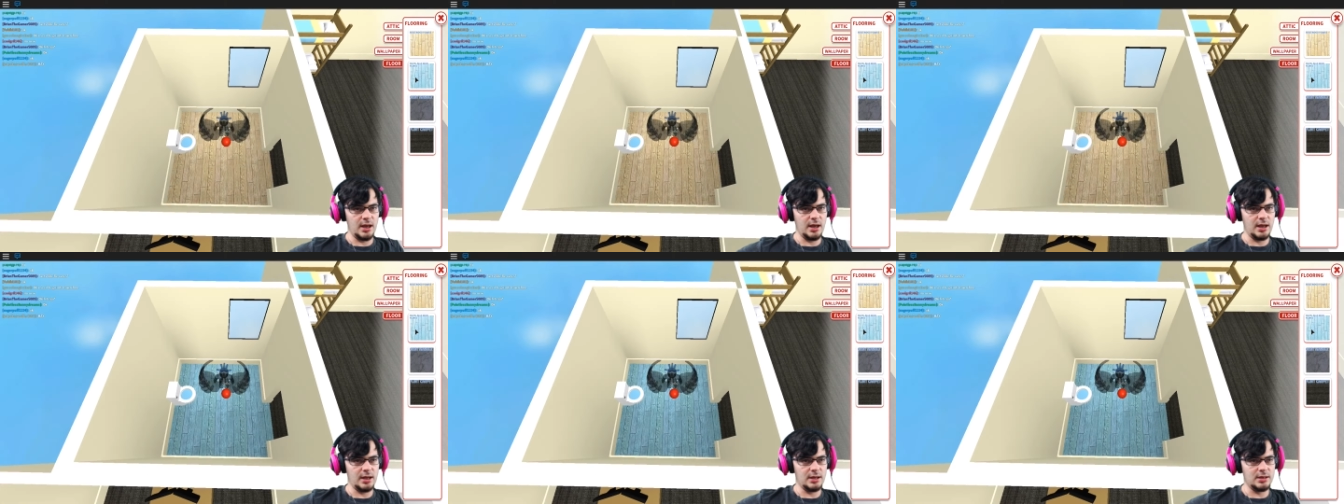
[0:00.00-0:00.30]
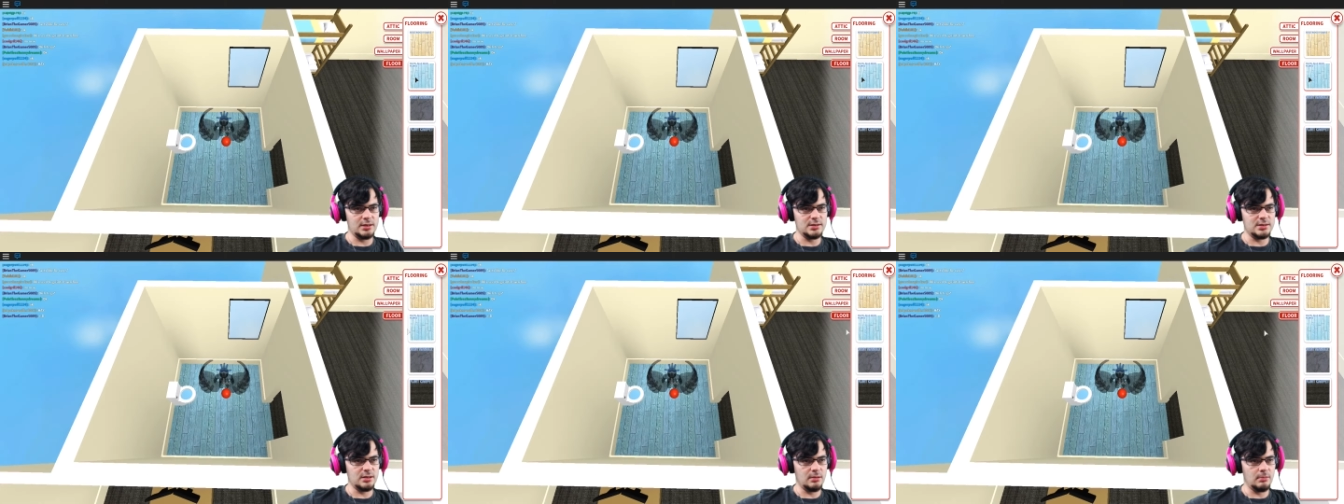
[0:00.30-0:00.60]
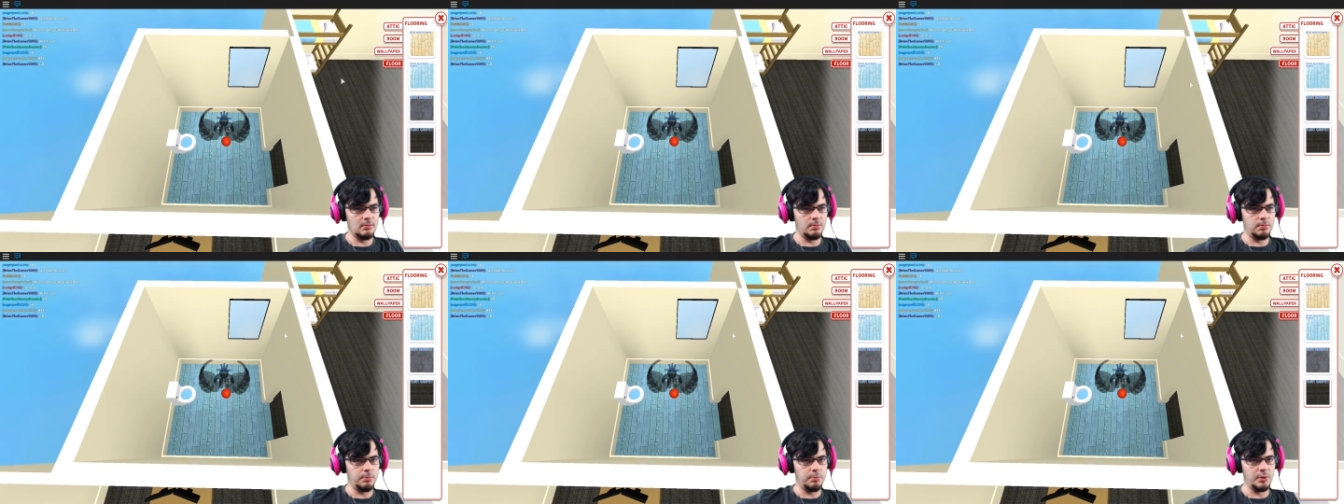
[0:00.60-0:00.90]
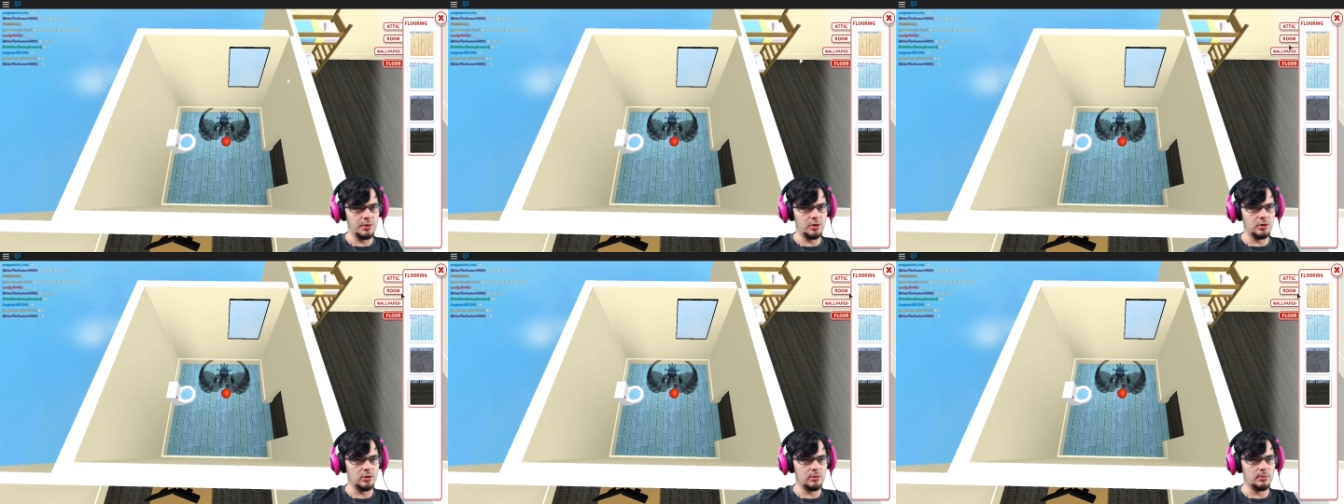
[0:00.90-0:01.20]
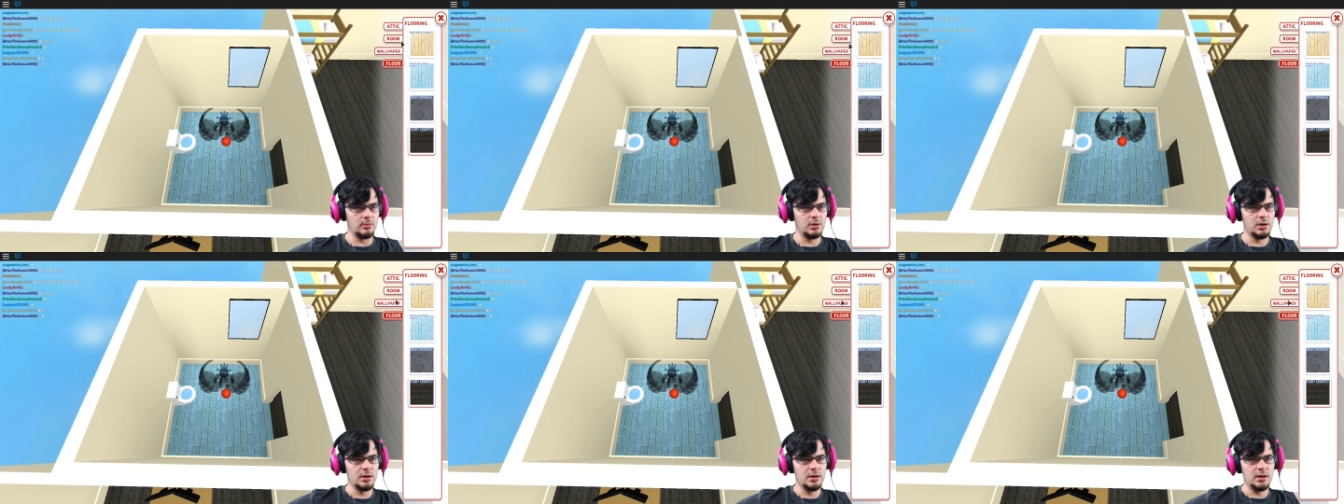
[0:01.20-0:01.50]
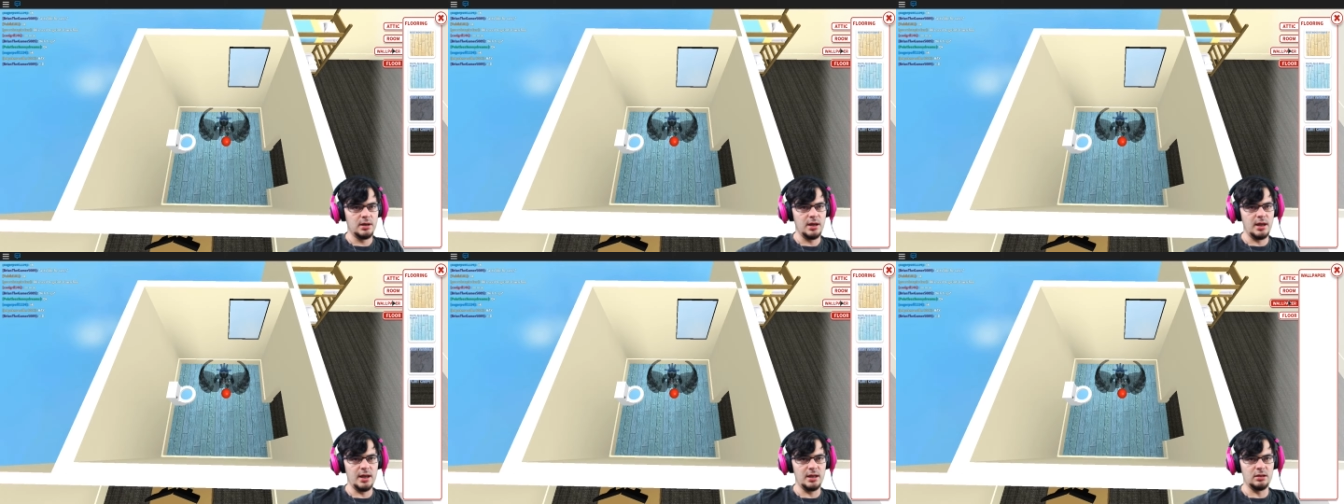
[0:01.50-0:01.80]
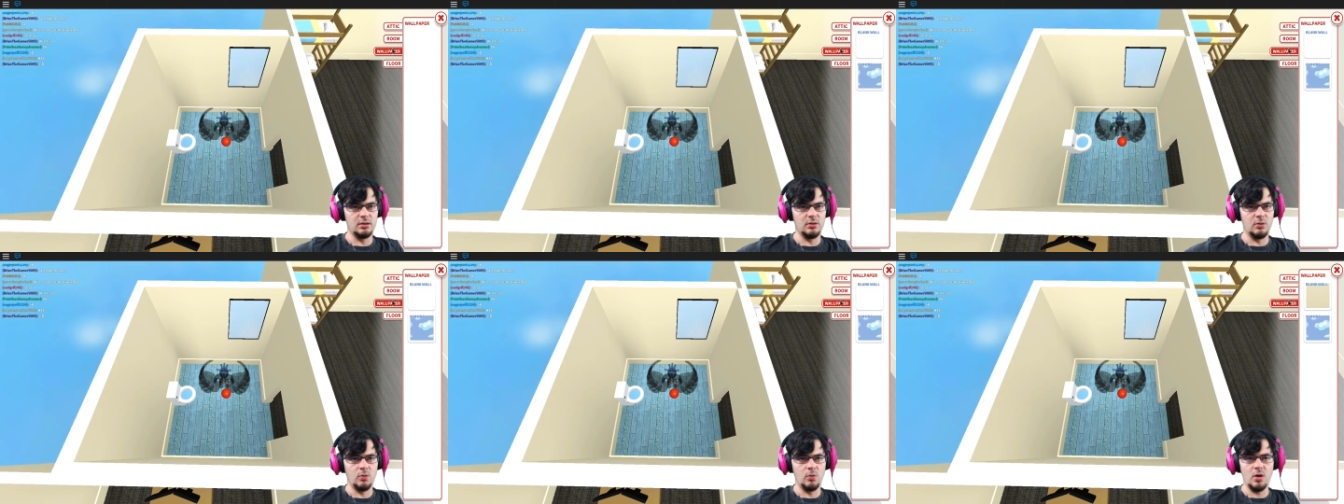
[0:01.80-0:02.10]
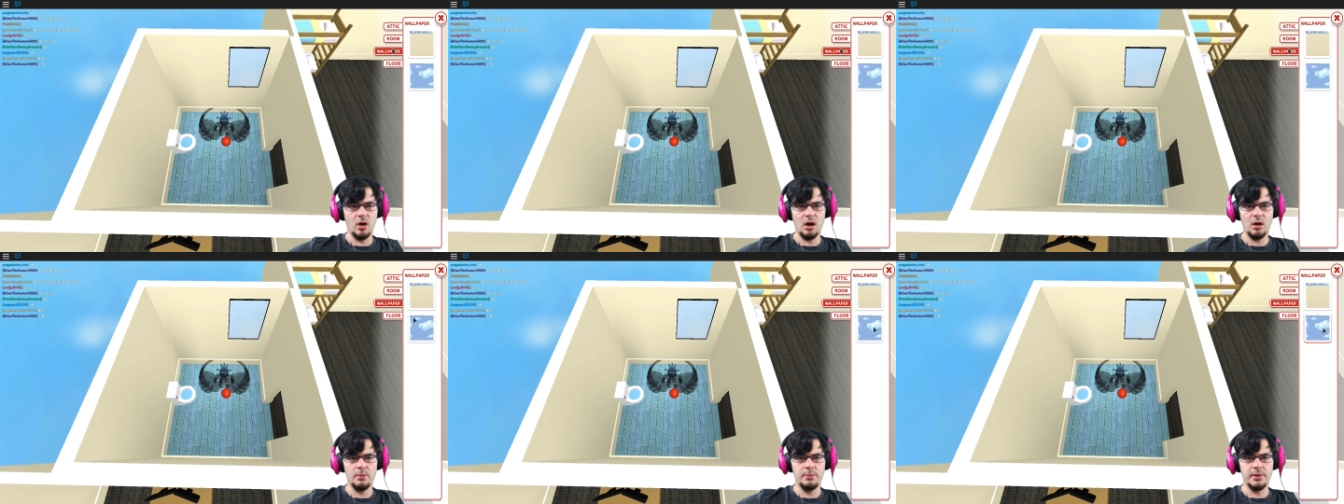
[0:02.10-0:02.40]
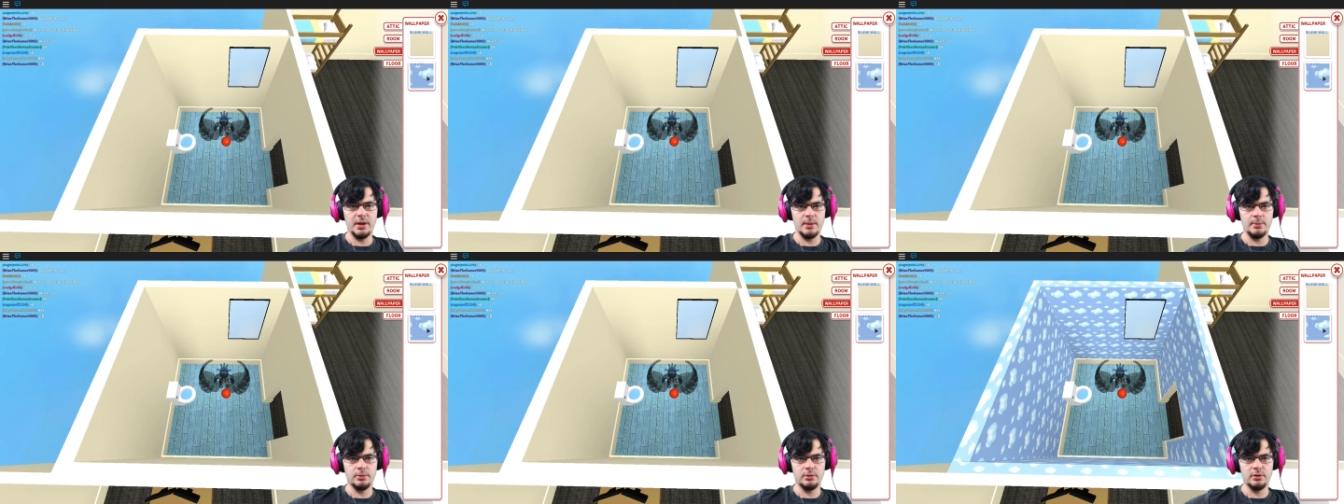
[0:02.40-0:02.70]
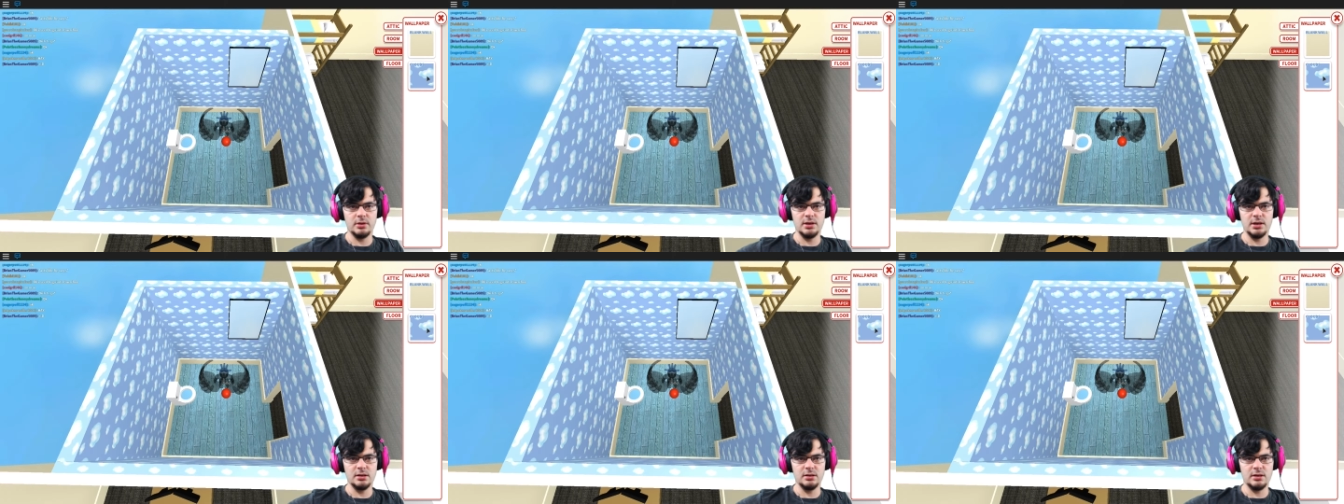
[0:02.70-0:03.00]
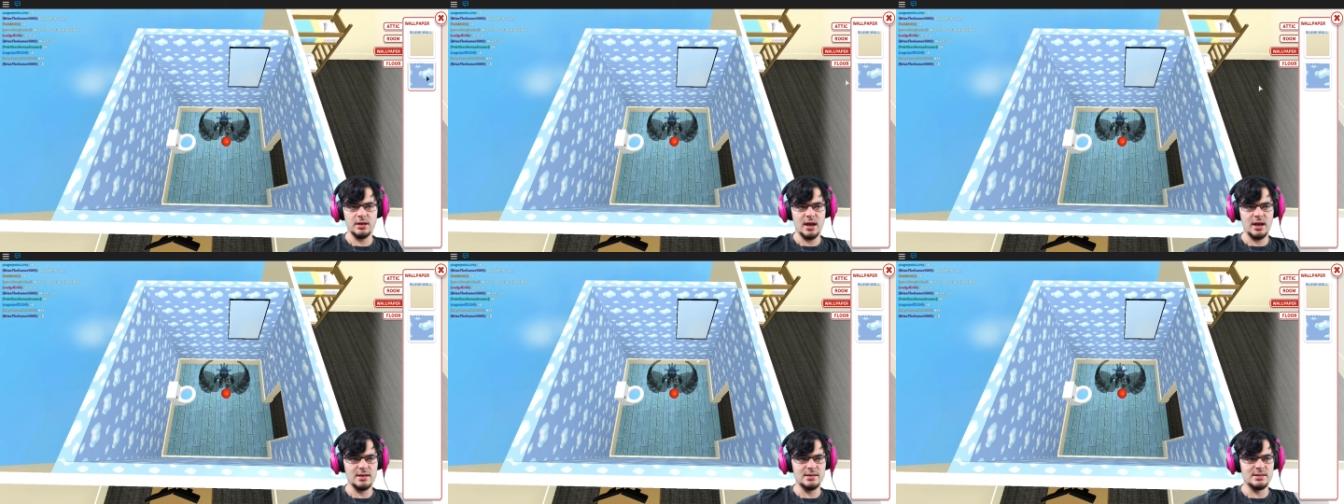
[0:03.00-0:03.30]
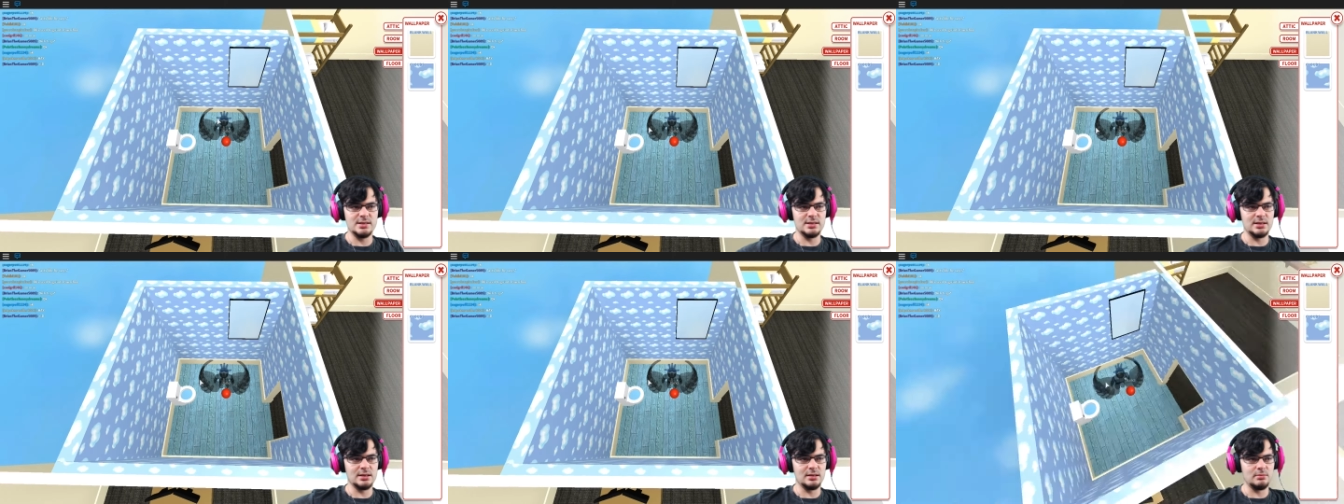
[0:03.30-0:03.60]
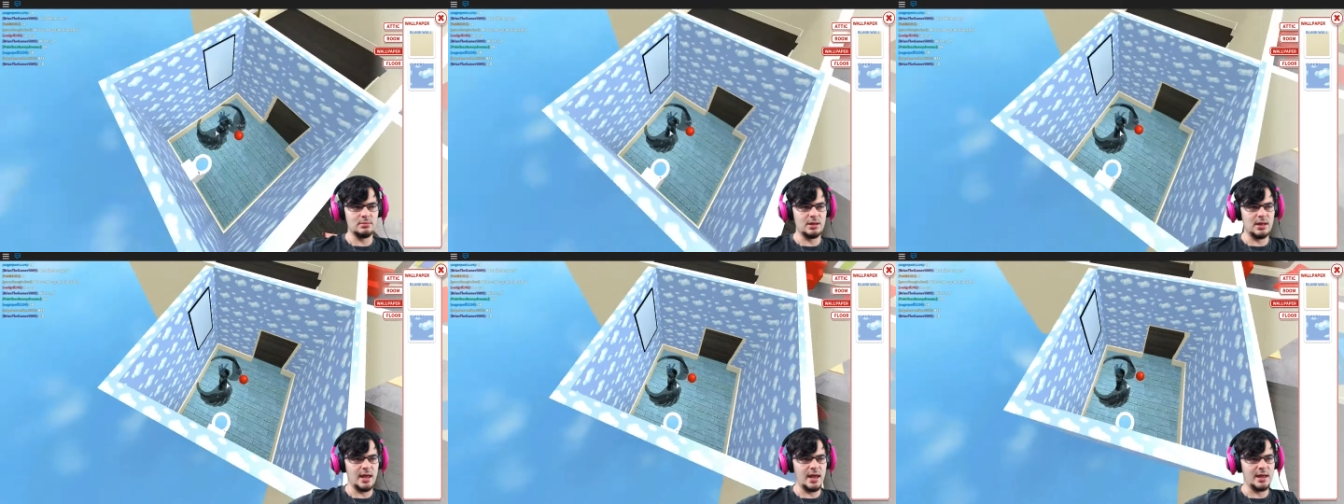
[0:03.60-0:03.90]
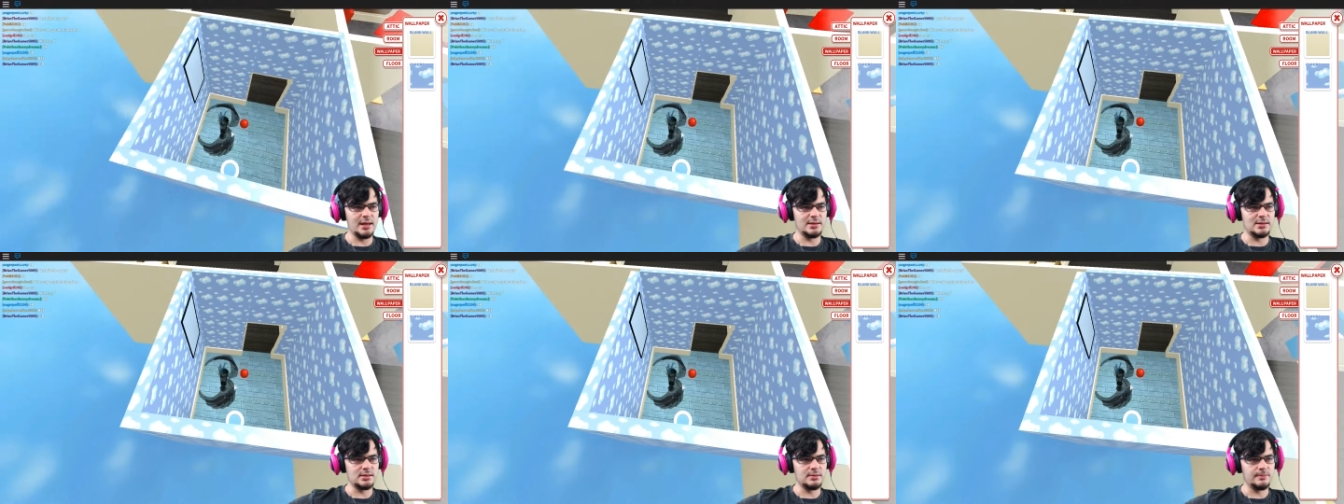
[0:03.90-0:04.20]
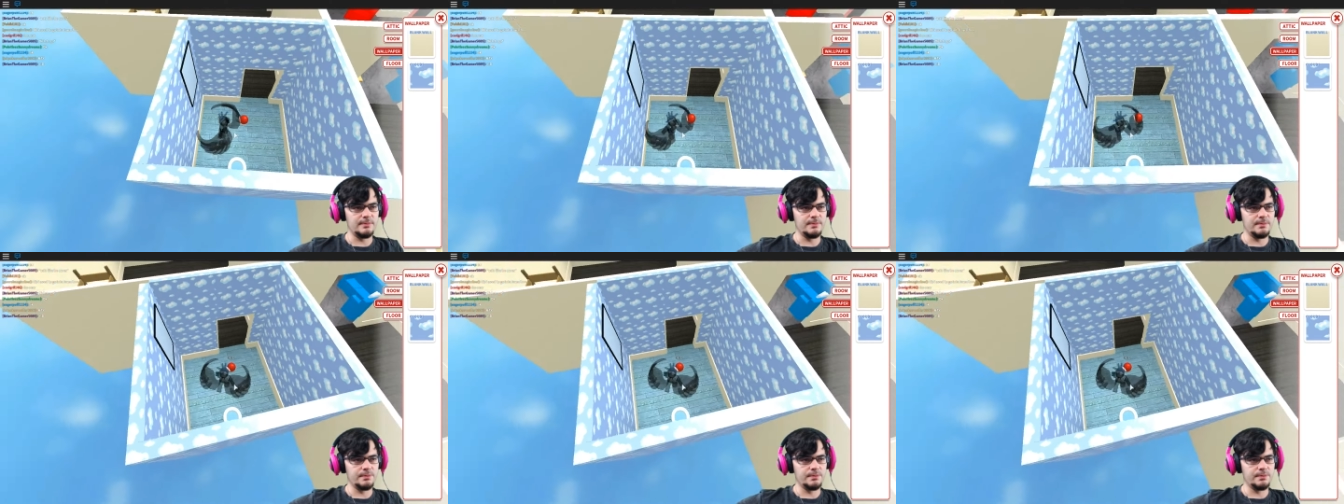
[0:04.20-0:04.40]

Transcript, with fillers: And boom. And the wallpaper in here, guys, is going to be that.